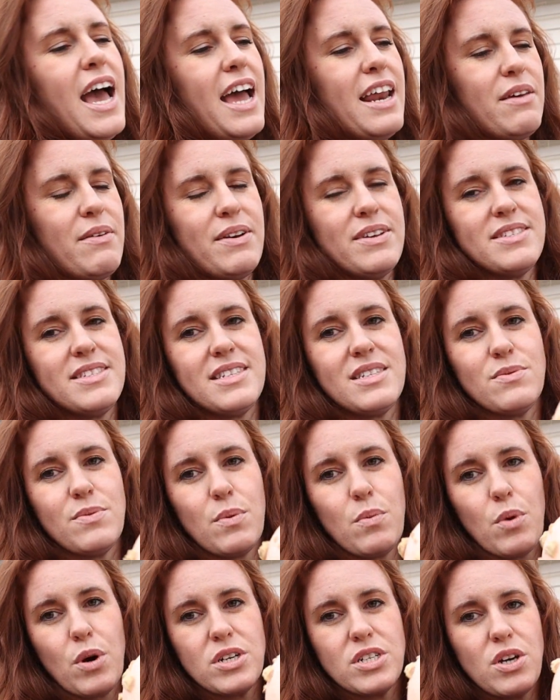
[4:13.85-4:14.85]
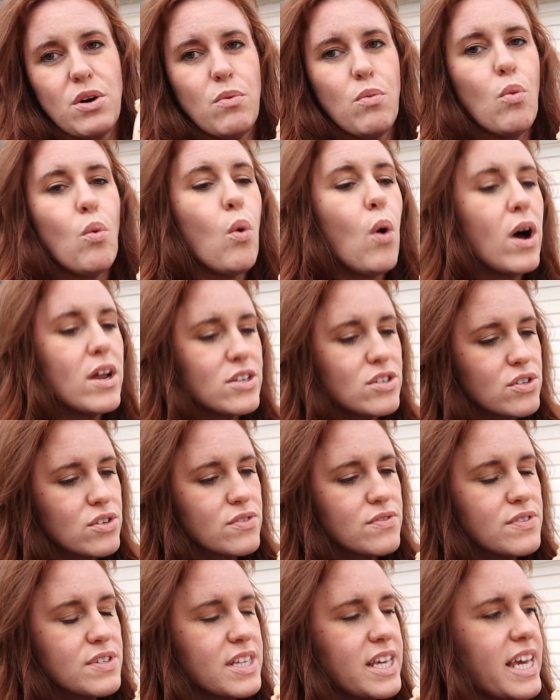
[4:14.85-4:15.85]
anyways this one worked out
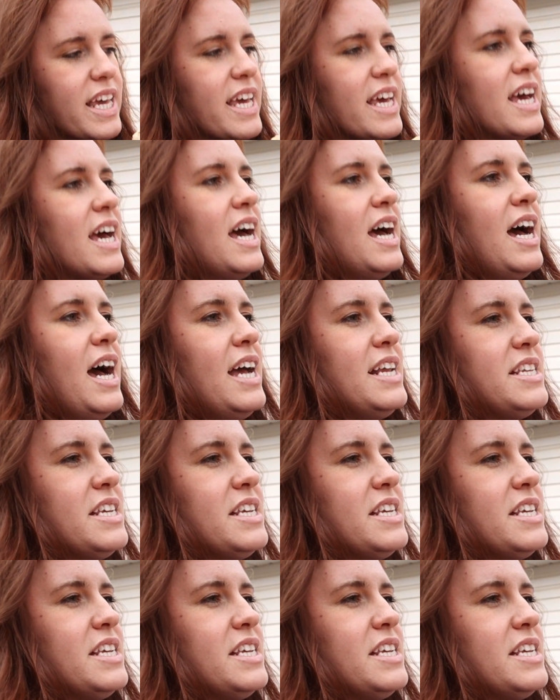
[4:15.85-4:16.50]
wonderfully I